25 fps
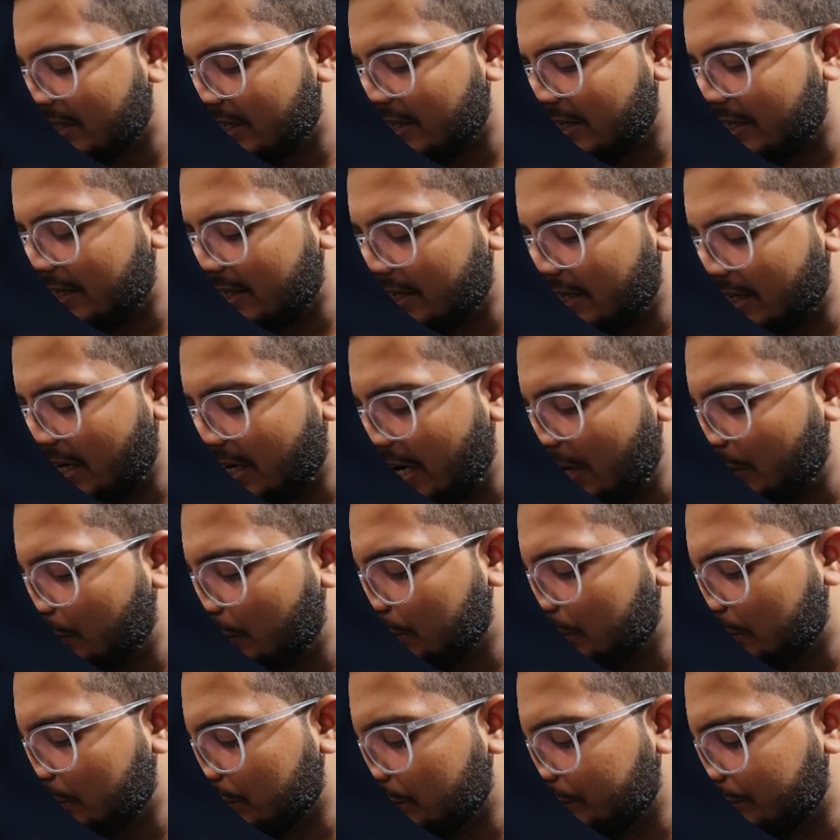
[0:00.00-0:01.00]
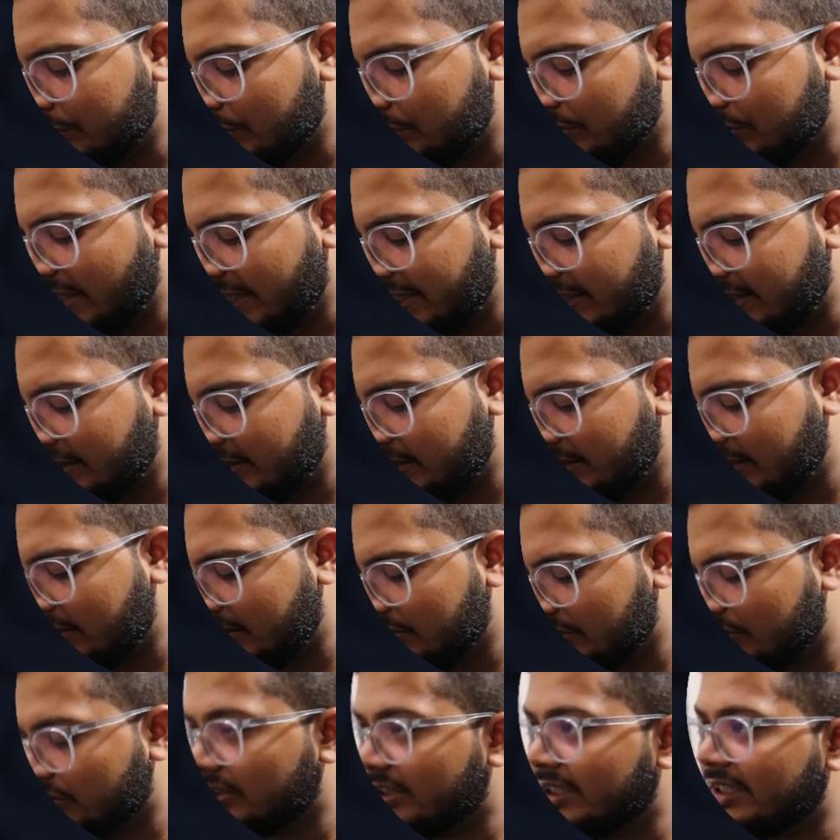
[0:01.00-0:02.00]
How to view that? So
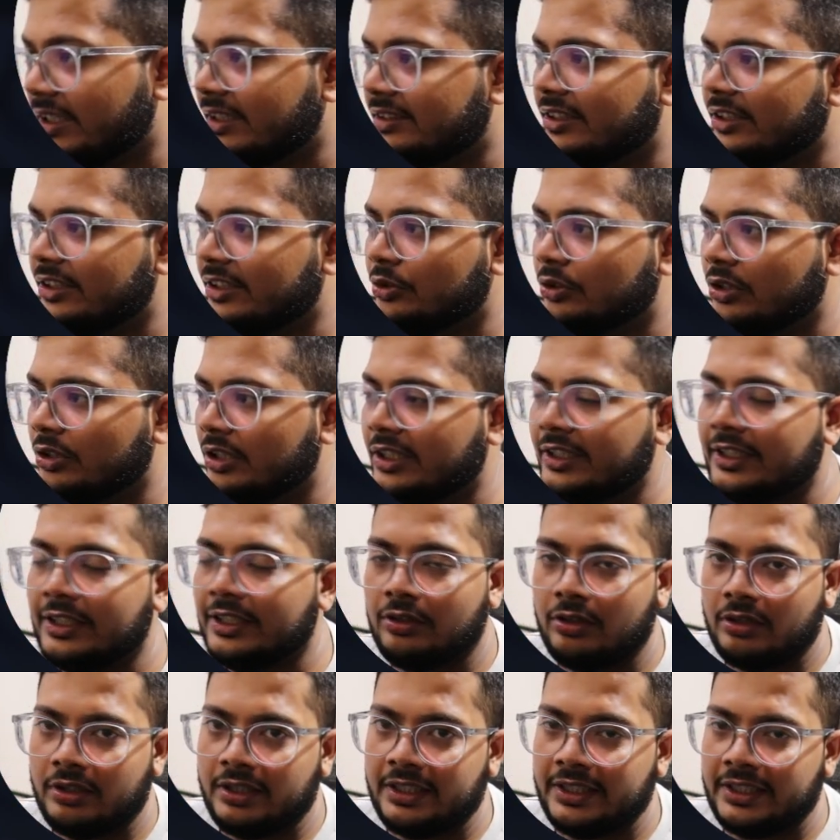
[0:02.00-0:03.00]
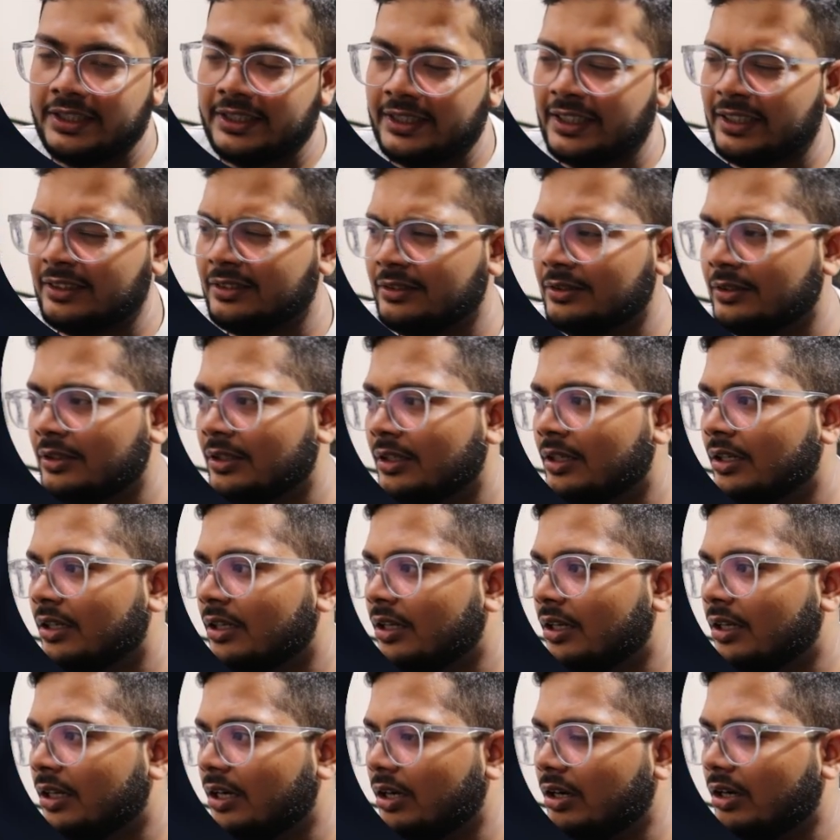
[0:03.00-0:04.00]
there is a utility called Linux,
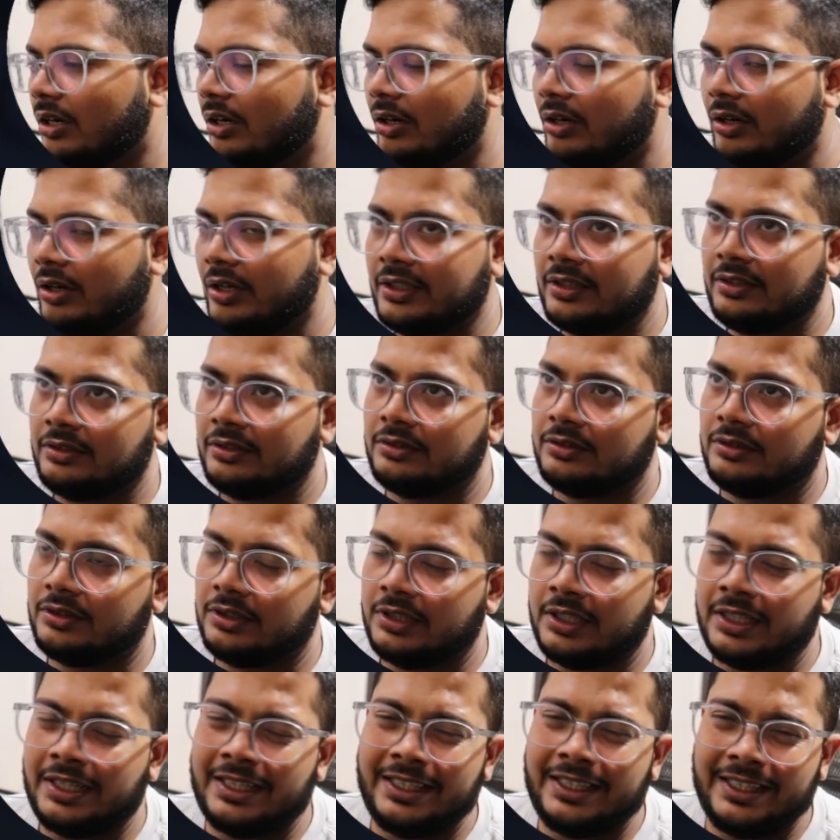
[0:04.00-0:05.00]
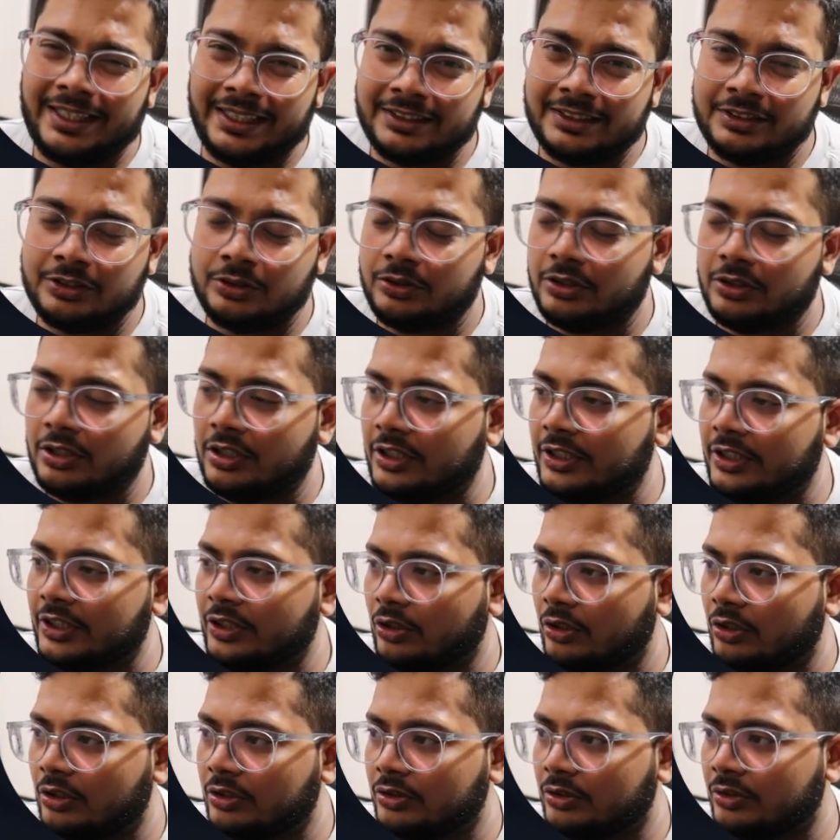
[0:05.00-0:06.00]
or there are links utility
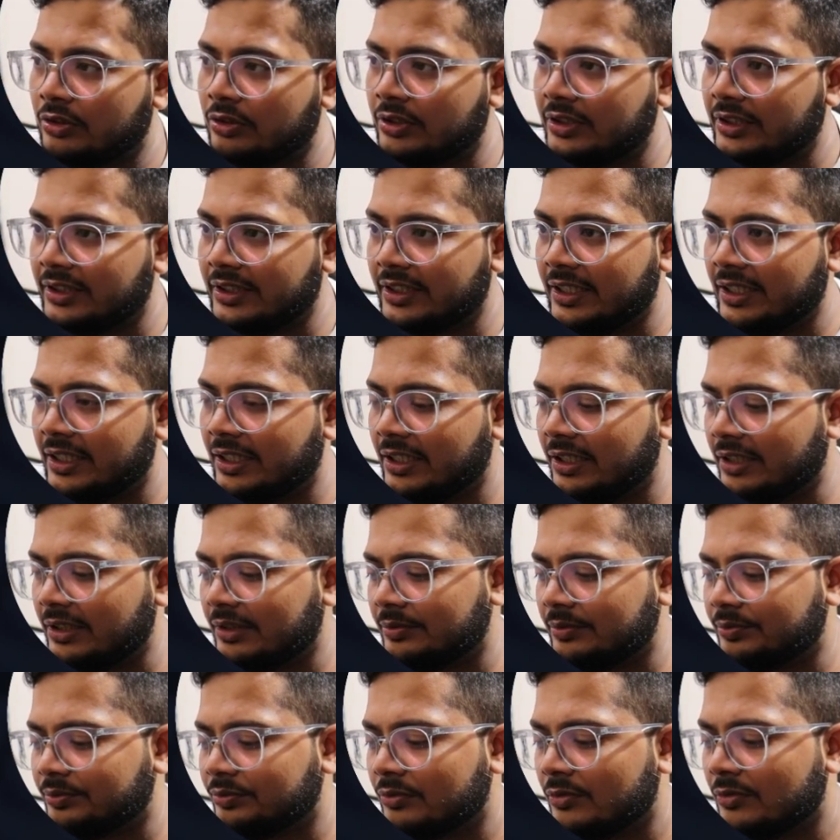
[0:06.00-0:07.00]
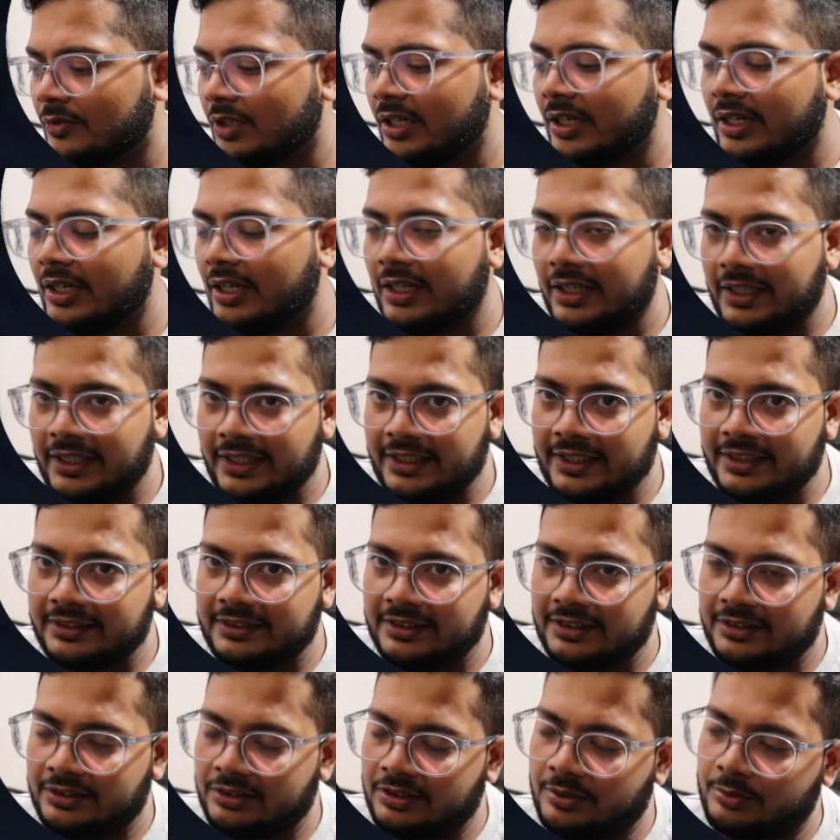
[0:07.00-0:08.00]
also in the Linux
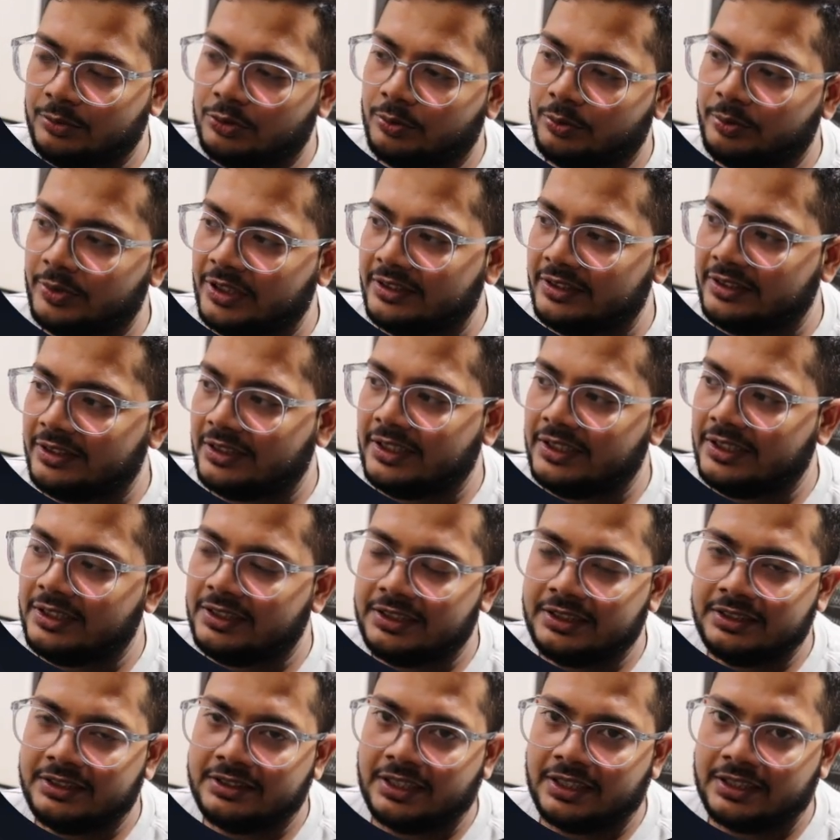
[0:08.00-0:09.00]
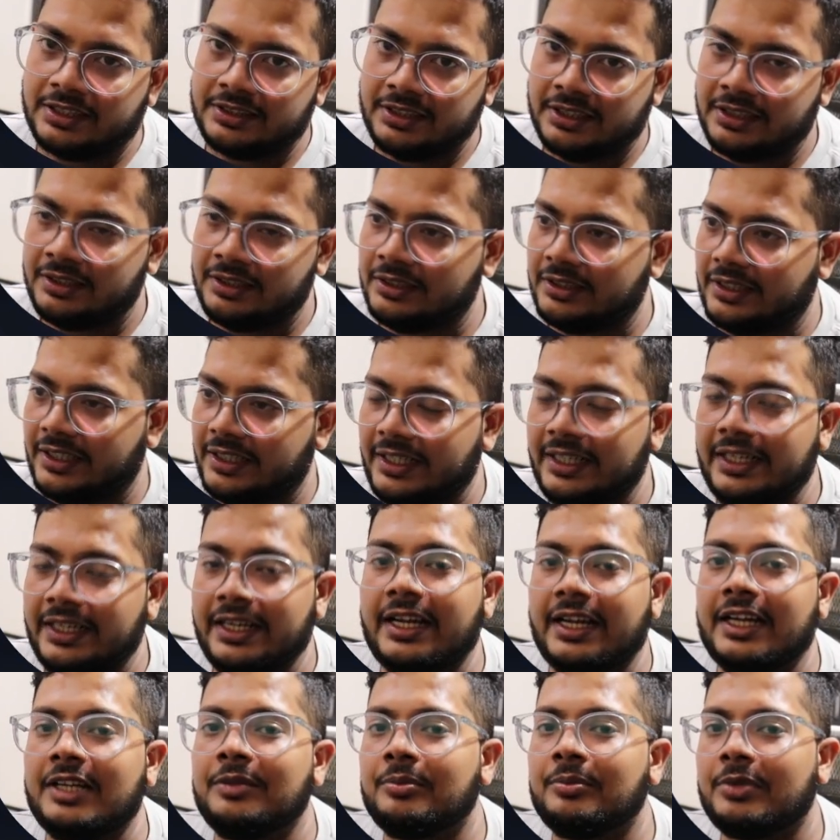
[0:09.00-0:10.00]
system. So basically these are the inline
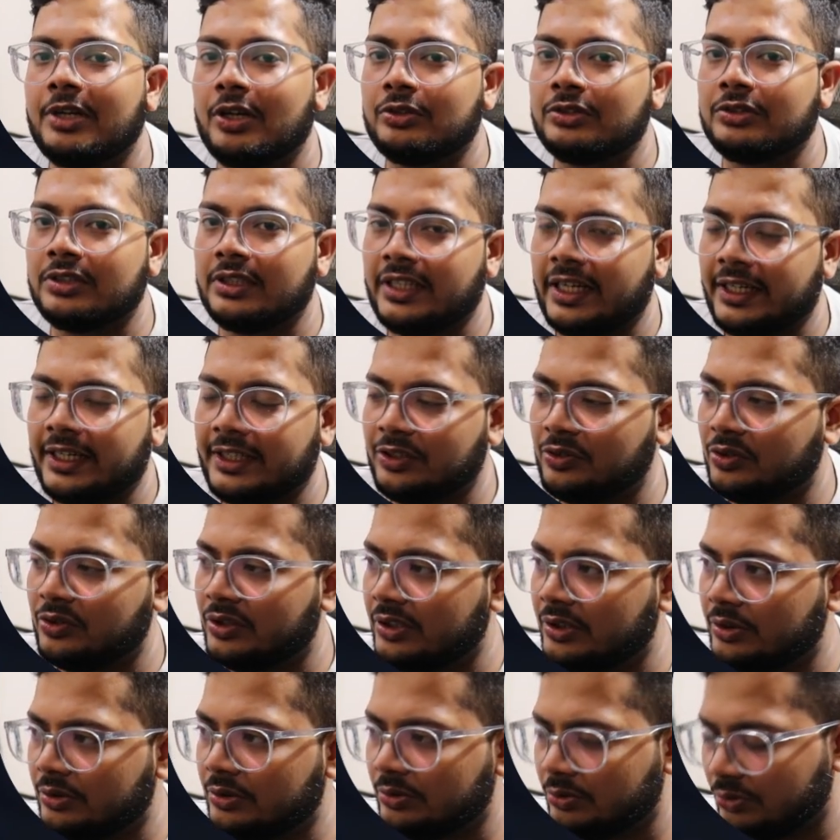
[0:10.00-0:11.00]
browser that you can use.